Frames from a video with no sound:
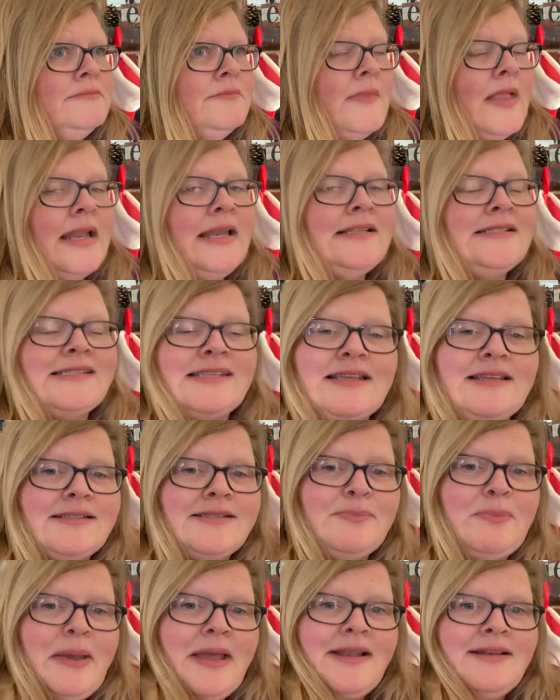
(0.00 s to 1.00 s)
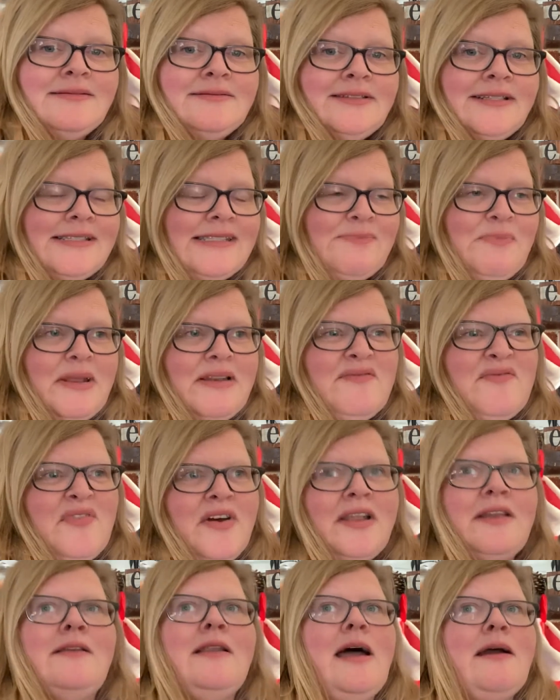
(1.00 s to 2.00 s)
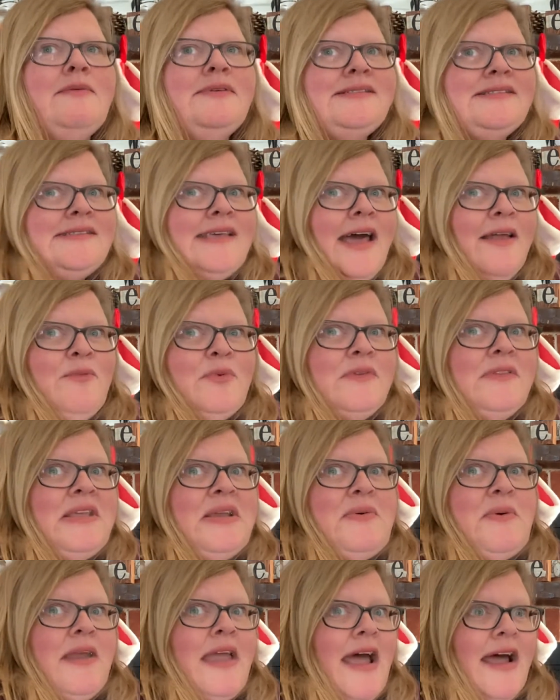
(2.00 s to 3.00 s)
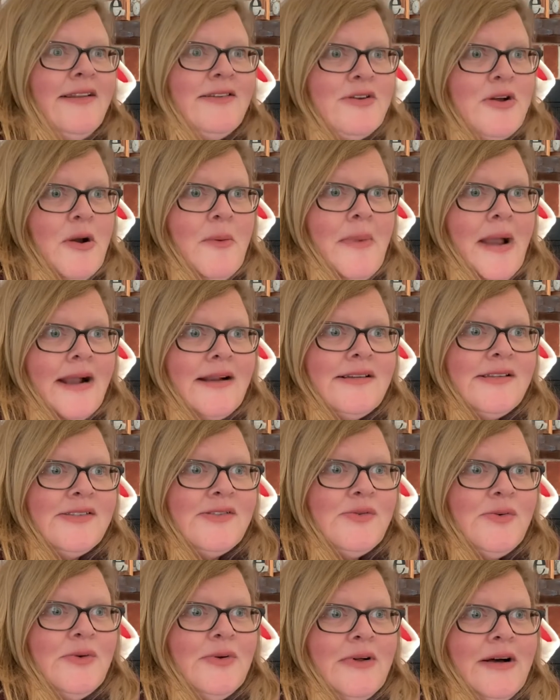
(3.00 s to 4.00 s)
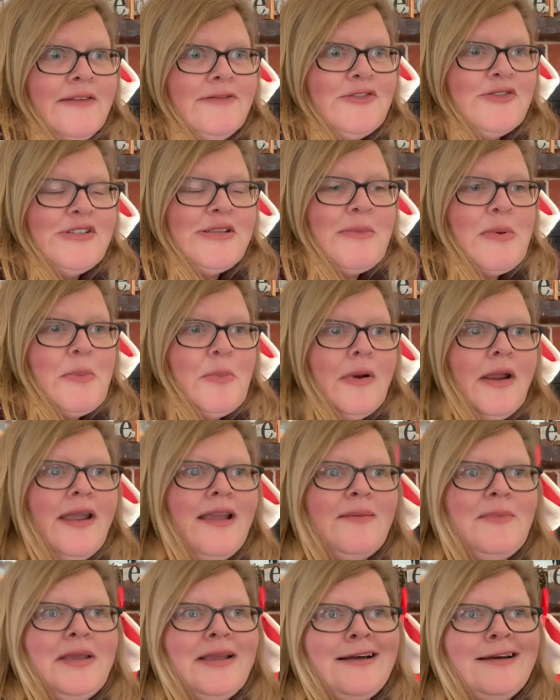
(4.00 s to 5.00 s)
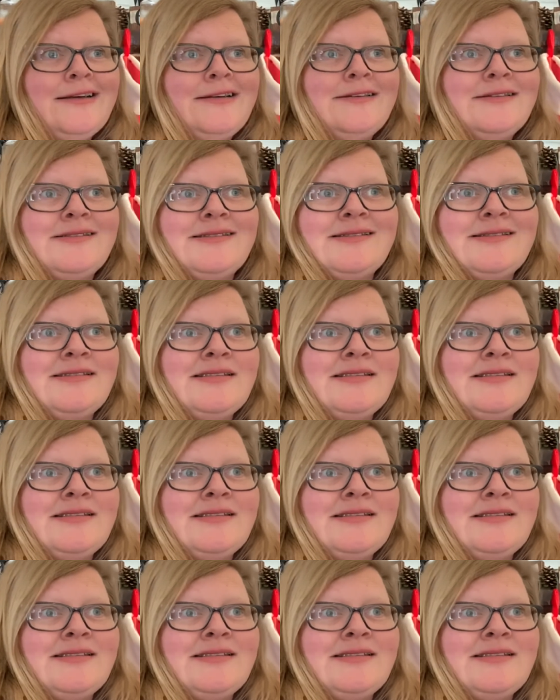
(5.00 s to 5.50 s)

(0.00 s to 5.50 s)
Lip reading: And it's been fun. I was sad when they had to go back to school after summer break, because